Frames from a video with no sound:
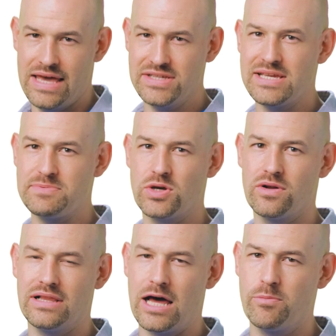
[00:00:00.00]
In this episode
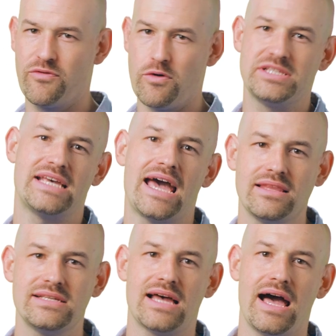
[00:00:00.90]
of Cloud Performance
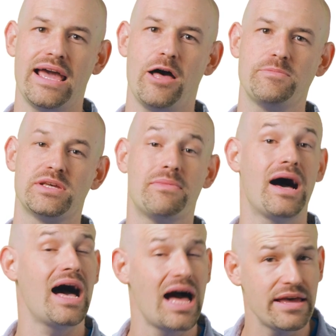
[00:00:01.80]
Atlas, I help some
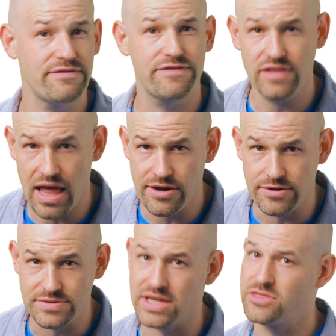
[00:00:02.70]
high
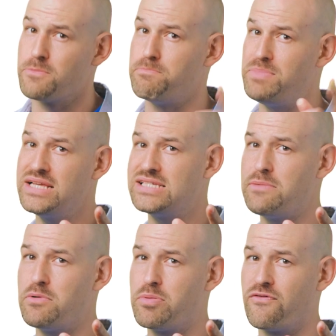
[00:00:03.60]
flyers get their
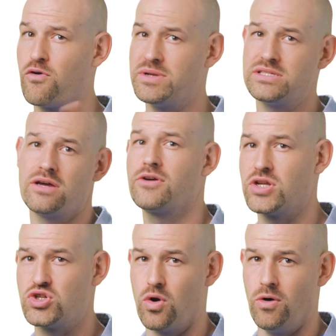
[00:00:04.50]
Bigtable performance under
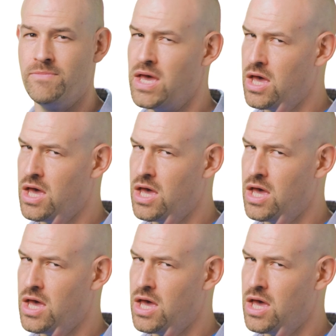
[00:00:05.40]
control.